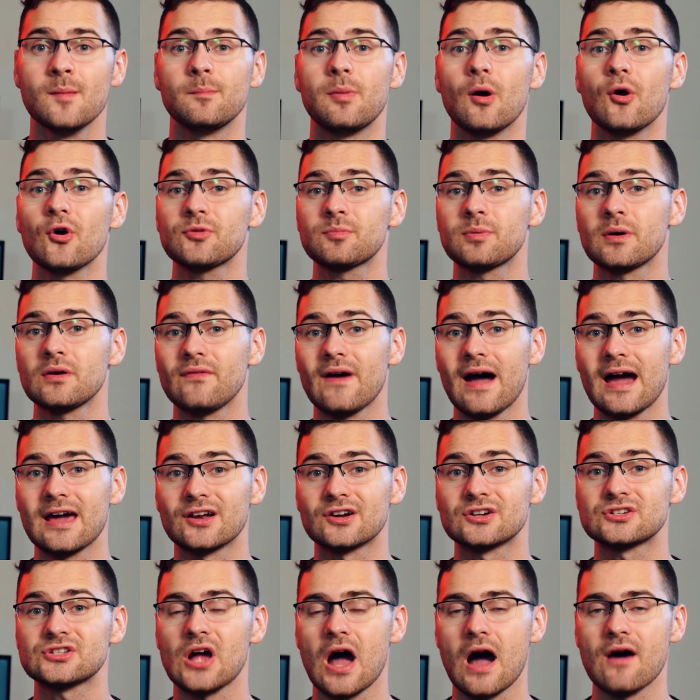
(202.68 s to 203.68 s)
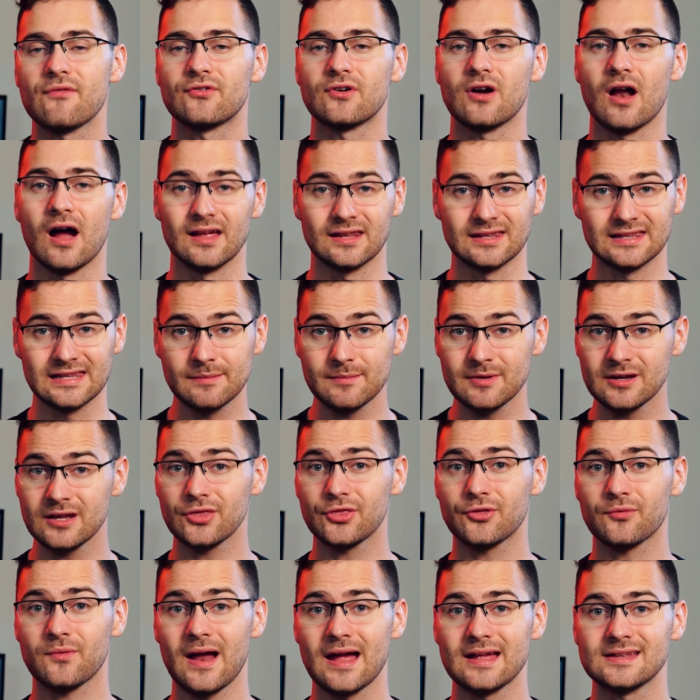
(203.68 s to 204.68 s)
Both providers offer
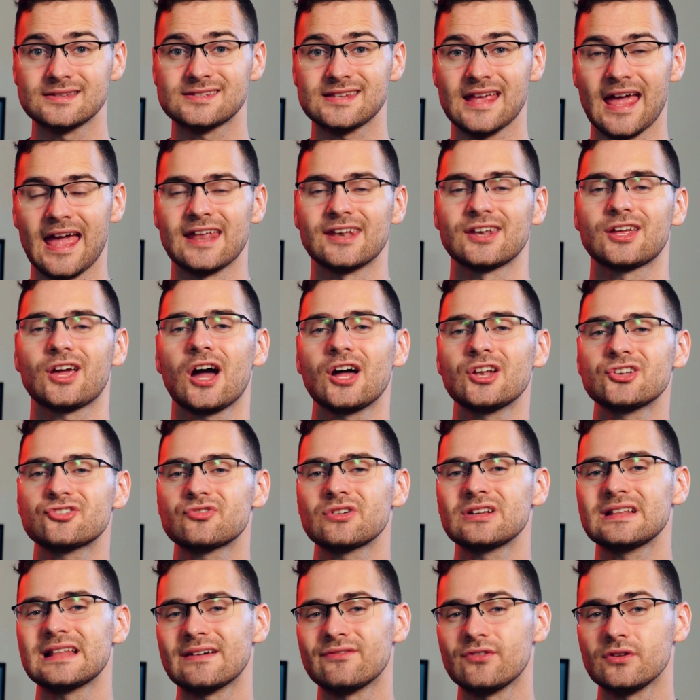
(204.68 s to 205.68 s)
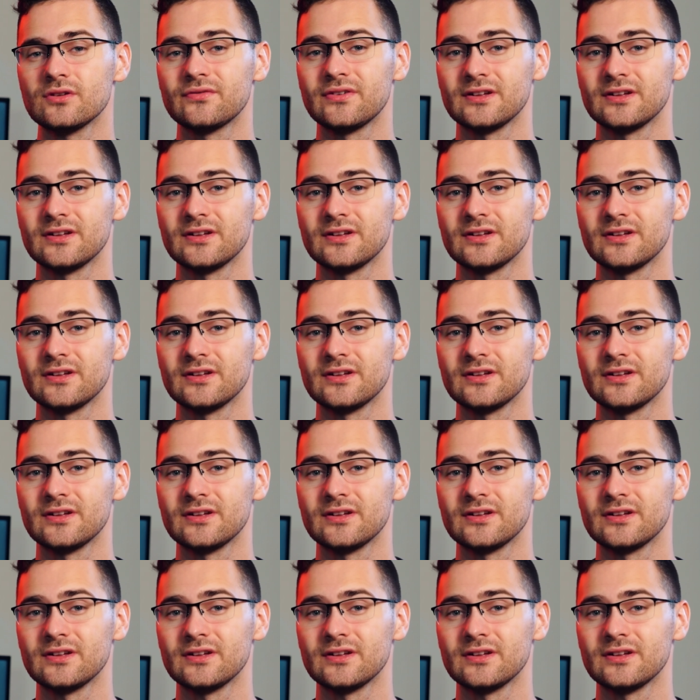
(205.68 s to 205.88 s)
unlimited threads and country-level